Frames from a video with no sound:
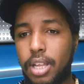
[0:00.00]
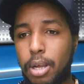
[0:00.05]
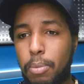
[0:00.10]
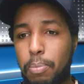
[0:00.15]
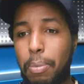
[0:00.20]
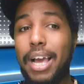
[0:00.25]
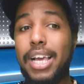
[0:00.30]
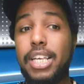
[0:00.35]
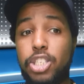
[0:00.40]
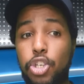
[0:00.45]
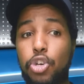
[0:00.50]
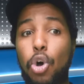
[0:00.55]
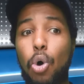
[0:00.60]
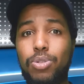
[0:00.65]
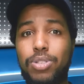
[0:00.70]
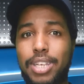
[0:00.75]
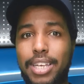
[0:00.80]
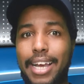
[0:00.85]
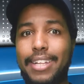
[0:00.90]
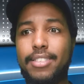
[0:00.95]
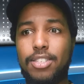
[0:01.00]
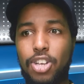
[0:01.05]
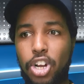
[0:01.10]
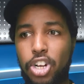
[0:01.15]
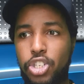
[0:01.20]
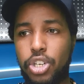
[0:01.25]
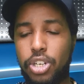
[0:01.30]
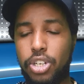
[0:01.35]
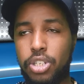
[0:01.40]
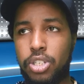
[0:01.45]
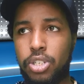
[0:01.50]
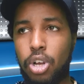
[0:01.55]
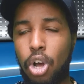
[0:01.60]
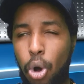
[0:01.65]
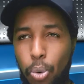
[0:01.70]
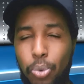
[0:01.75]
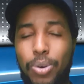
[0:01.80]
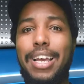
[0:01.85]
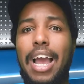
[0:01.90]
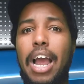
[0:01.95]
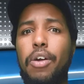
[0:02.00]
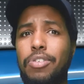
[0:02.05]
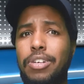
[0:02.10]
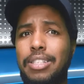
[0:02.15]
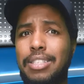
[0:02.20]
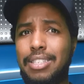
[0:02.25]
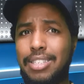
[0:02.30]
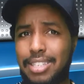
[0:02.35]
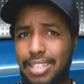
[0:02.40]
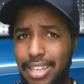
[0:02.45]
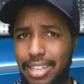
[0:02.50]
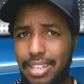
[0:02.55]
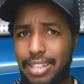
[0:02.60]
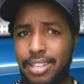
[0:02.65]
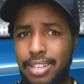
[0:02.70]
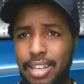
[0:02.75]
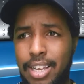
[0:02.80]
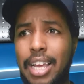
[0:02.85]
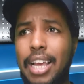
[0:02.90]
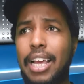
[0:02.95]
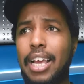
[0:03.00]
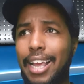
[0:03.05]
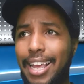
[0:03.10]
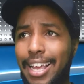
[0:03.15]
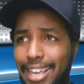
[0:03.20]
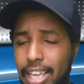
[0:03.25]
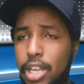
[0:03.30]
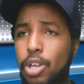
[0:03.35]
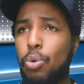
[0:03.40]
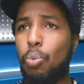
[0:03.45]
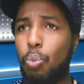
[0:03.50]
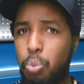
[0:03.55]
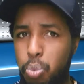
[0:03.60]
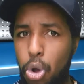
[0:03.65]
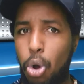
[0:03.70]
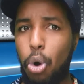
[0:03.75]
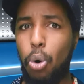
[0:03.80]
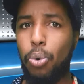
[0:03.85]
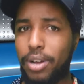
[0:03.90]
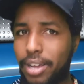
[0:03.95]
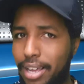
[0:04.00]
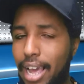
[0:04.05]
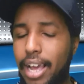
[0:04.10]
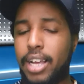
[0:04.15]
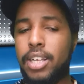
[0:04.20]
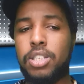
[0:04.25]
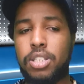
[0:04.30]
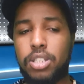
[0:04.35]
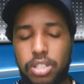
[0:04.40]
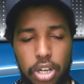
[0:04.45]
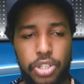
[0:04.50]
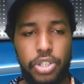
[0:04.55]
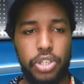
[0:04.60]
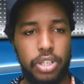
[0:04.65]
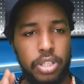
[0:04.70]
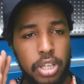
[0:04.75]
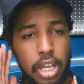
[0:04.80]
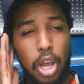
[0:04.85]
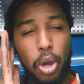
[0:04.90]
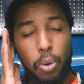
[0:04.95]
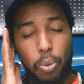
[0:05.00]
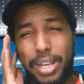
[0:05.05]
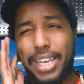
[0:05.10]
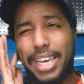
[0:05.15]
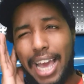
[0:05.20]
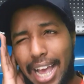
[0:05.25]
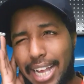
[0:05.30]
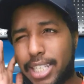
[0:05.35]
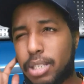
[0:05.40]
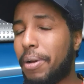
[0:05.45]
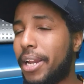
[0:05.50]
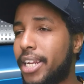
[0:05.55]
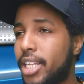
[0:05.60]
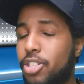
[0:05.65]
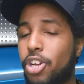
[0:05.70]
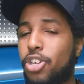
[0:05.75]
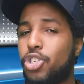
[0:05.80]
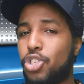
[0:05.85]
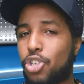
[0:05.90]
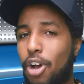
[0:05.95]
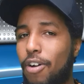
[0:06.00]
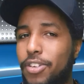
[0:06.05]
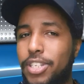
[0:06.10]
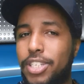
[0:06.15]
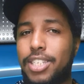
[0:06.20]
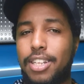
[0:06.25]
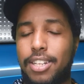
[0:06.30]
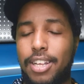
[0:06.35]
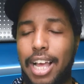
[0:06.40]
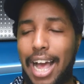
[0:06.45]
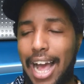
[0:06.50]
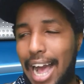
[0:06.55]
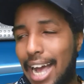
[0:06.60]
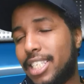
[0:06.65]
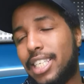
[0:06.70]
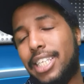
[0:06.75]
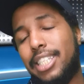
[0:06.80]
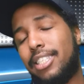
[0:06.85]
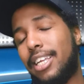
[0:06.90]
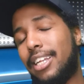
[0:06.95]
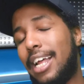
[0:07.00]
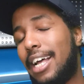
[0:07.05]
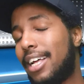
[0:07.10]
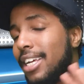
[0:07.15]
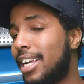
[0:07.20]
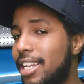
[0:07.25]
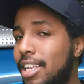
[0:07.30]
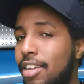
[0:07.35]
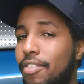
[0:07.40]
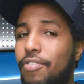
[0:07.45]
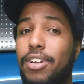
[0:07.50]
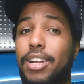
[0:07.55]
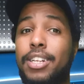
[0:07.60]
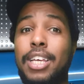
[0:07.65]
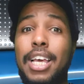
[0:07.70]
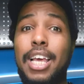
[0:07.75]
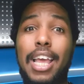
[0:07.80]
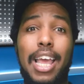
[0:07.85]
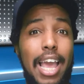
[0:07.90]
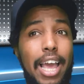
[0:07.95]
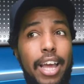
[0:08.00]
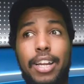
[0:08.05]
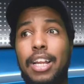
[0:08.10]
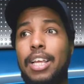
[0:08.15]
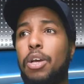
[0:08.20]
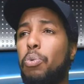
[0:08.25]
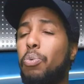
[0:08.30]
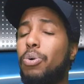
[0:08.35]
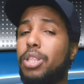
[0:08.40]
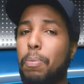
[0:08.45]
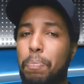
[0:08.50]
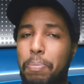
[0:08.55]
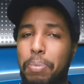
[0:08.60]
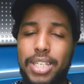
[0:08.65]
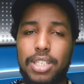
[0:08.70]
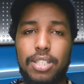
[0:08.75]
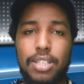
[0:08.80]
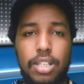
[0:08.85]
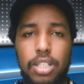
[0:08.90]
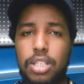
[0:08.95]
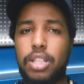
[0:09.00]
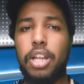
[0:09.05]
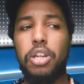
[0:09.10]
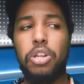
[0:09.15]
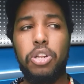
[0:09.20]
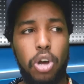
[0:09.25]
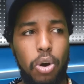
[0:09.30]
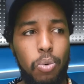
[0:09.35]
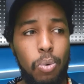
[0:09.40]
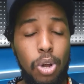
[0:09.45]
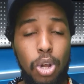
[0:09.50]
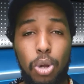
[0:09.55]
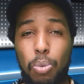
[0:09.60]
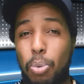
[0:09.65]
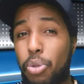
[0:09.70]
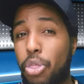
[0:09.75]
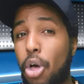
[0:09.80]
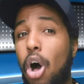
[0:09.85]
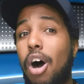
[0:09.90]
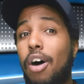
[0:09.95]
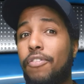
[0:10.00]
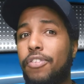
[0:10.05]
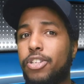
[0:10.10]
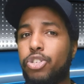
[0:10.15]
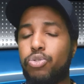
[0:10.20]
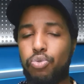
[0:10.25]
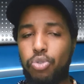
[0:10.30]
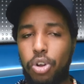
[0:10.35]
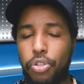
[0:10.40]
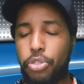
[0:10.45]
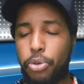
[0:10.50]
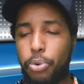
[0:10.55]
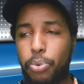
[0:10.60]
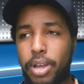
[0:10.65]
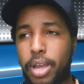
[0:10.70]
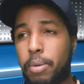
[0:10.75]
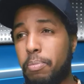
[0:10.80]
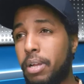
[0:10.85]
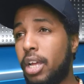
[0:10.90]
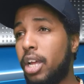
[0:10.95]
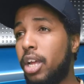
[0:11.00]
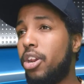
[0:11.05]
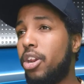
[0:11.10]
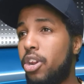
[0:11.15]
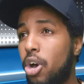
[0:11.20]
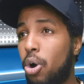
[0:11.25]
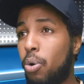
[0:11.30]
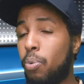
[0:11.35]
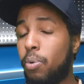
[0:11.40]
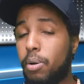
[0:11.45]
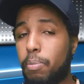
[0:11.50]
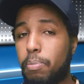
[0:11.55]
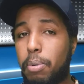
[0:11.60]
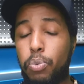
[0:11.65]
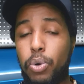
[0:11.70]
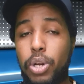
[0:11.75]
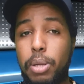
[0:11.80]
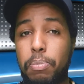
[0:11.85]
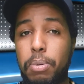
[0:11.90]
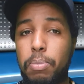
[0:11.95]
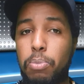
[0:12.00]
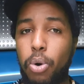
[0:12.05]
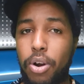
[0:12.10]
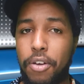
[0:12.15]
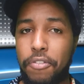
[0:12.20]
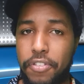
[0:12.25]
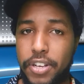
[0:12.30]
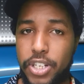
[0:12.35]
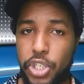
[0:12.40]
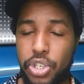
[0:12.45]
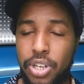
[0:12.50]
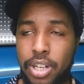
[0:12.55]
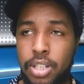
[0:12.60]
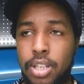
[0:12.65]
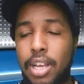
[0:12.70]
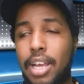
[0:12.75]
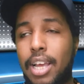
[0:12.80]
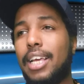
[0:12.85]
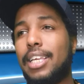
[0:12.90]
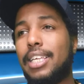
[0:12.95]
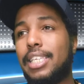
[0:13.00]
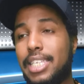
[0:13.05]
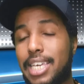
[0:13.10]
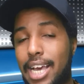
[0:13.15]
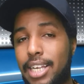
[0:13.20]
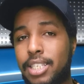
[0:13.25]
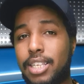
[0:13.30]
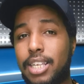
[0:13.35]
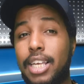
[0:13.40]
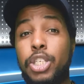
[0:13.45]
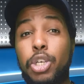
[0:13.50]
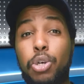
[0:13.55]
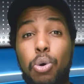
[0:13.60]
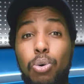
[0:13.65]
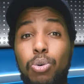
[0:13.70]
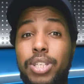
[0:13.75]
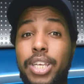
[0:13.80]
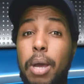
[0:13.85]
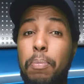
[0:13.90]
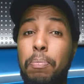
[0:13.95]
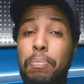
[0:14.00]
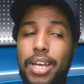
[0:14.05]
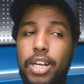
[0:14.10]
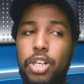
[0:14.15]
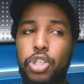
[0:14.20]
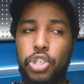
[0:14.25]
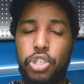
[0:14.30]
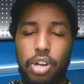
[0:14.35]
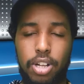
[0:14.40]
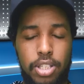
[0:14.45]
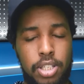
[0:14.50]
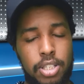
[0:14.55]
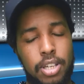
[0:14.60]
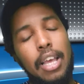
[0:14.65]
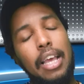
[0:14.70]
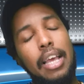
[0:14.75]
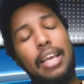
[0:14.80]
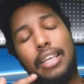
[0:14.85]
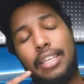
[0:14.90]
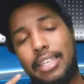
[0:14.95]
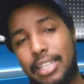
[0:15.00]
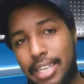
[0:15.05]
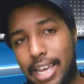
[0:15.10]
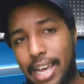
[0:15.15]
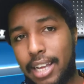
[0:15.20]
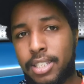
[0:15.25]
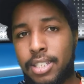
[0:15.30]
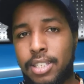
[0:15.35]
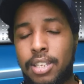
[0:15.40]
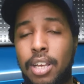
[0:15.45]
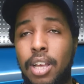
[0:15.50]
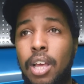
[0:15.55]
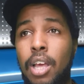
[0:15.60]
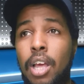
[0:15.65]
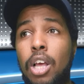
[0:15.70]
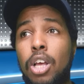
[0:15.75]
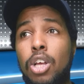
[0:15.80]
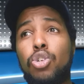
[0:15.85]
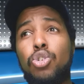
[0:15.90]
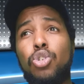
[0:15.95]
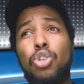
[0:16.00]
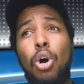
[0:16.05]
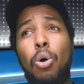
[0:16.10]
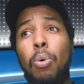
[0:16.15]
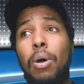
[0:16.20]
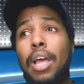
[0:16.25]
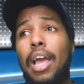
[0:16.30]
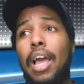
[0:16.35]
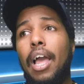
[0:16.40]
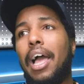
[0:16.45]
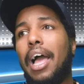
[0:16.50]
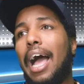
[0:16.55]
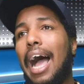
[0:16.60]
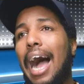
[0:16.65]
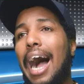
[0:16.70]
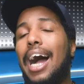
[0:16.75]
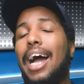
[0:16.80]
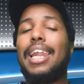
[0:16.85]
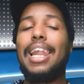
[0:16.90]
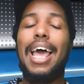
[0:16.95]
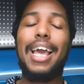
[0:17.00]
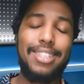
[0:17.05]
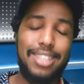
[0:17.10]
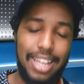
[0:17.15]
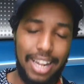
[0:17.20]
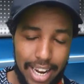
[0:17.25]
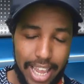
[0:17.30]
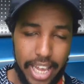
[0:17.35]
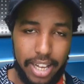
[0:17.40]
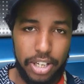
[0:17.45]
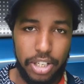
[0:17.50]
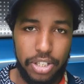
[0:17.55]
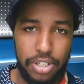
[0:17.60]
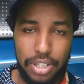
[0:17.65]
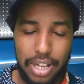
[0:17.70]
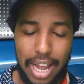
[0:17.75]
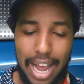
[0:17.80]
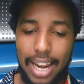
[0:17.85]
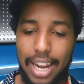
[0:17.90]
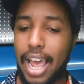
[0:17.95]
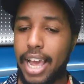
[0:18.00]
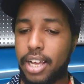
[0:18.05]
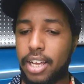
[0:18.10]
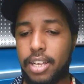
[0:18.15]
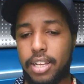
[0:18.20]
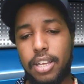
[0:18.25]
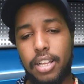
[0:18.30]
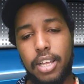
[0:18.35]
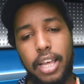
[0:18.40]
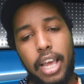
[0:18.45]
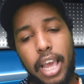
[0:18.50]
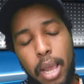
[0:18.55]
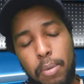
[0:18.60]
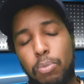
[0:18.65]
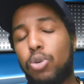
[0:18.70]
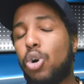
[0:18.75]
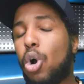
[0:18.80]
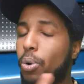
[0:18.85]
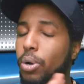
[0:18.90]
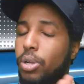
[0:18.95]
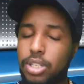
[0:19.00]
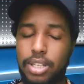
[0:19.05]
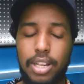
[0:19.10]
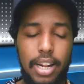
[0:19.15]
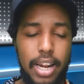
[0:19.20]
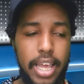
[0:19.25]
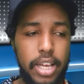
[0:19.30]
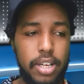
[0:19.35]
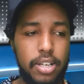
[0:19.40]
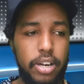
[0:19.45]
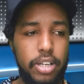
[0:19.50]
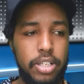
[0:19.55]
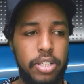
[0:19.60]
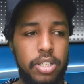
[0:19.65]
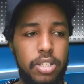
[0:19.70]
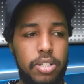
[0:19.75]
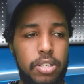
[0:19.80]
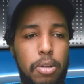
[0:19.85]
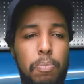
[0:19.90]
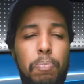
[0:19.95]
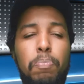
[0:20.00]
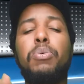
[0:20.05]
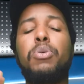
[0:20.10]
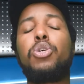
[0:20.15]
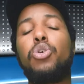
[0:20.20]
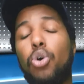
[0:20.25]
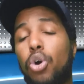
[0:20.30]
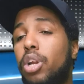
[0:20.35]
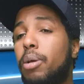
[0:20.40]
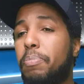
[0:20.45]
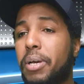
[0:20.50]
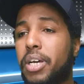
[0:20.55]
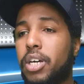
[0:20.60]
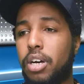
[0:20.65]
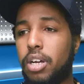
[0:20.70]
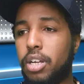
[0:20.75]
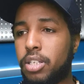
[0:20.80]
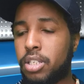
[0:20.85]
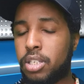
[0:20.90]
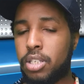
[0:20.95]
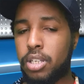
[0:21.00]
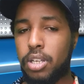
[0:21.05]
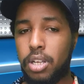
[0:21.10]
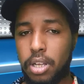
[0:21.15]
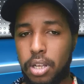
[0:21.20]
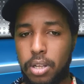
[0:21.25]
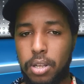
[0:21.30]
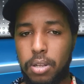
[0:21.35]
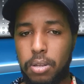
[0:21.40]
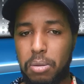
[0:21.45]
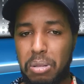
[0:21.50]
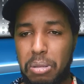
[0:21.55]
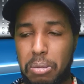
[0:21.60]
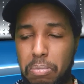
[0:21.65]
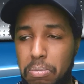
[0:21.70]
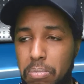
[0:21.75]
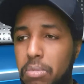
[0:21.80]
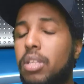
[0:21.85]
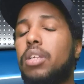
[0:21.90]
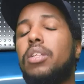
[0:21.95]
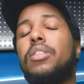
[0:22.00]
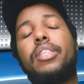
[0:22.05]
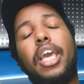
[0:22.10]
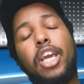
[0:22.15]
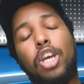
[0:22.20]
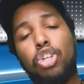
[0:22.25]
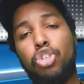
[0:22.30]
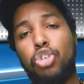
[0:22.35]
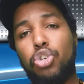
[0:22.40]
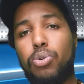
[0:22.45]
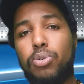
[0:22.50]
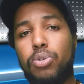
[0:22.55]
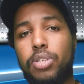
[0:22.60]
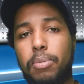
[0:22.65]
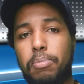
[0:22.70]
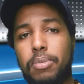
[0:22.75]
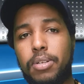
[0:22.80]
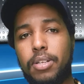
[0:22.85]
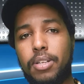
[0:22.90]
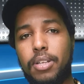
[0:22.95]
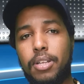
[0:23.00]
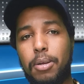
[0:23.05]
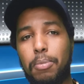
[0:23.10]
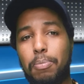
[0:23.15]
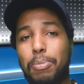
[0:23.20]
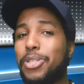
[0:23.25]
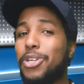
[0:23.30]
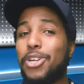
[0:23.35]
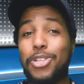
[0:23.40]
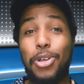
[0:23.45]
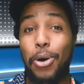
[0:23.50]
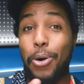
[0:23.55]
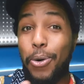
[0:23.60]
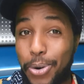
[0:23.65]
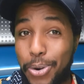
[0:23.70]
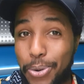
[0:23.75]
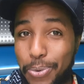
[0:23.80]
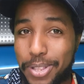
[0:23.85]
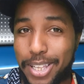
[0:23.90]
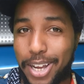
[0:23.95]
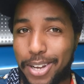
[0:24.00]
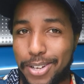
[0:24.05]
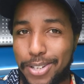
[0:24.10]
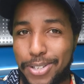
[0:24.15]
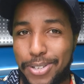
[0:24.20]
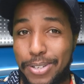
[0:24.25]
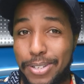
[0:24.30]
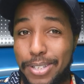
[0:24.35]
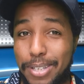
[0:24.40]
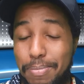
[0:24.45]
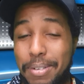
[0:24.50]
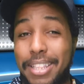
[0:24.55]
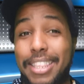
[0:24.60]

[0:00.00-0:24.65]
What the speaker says: But is he going to get touches? Oh, guaranteed. He will get his touches. Will he get as many touches, obviously, as he did at Cleveland and with the Pistons? Then no. Will the offense run through him? No. But will he be more efficient? Yes. Is he going to get better shots? Yes. So I like the Lakers. I like him going to the Lakers purely because they could use him. But they're not the only one that could use him.